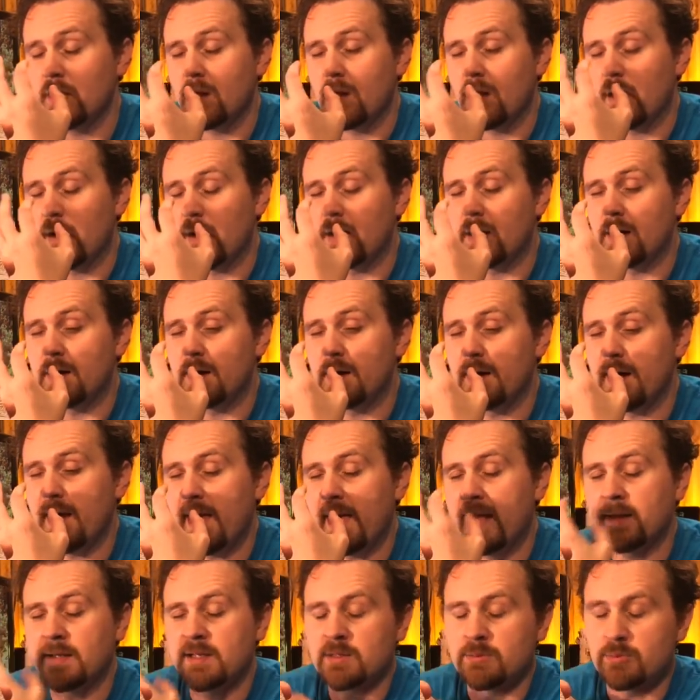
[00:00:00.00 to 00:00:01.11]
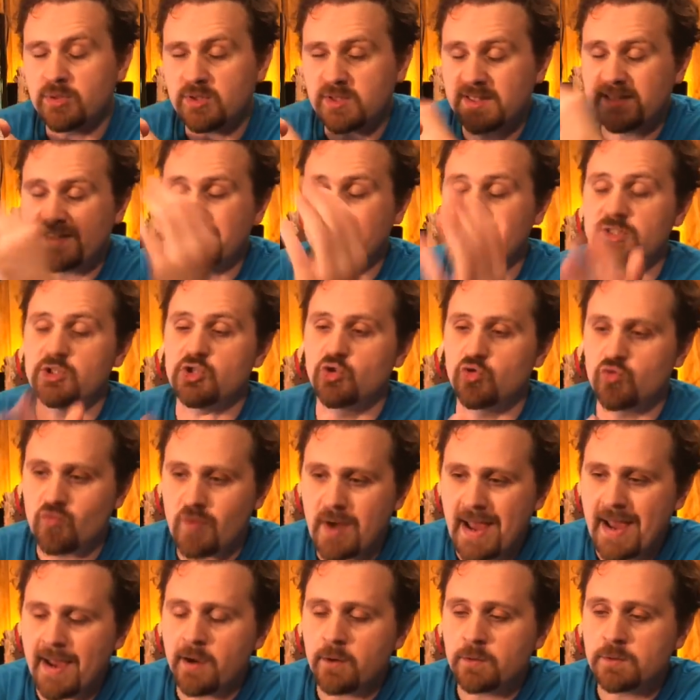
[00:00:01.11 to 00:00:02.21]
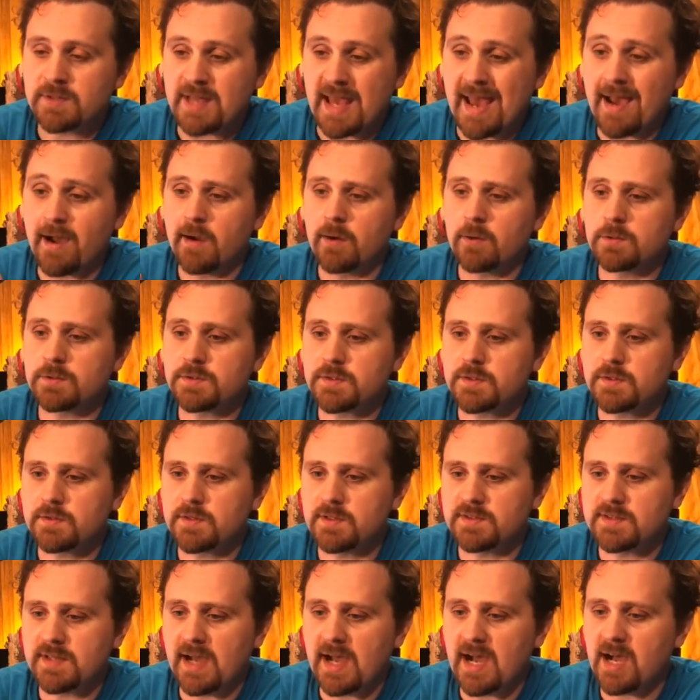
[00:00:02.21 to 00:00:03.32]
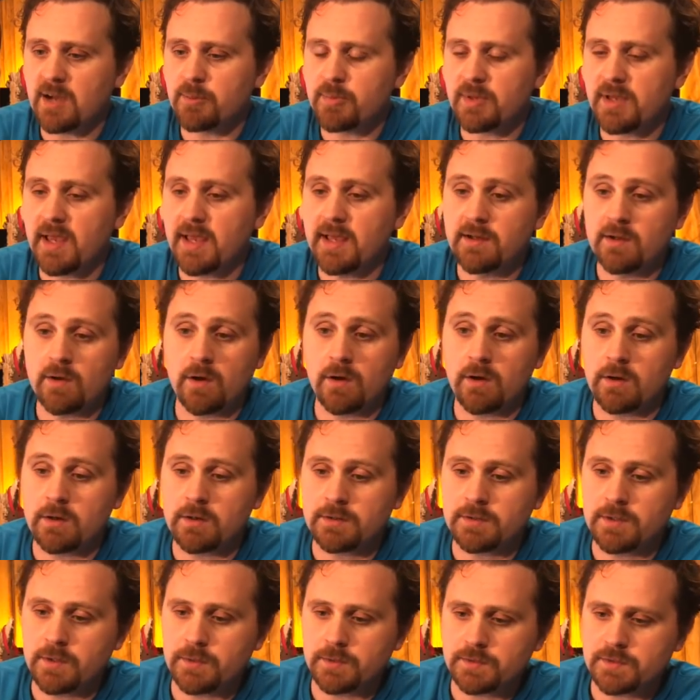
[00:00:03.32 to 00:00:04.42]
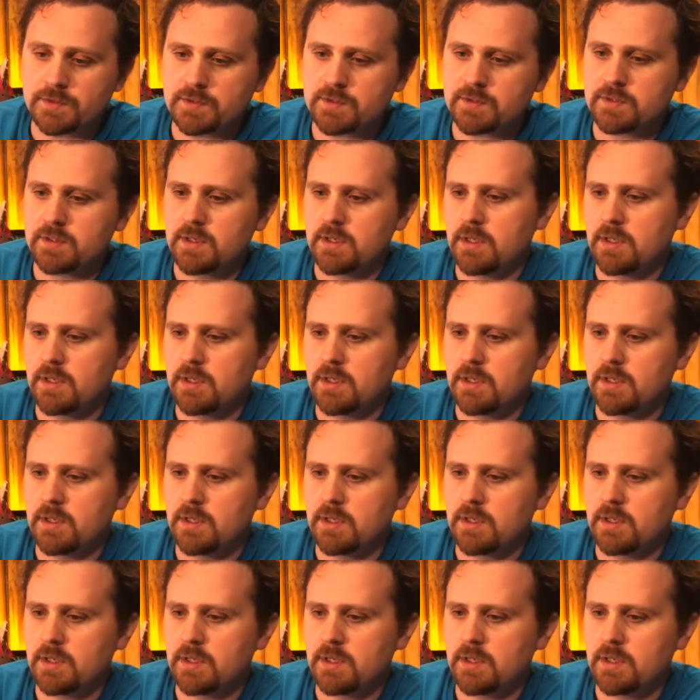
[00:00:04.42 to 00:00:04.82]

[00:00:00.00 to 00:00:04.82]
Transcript: uh, and completely drowned out the top and heart notes.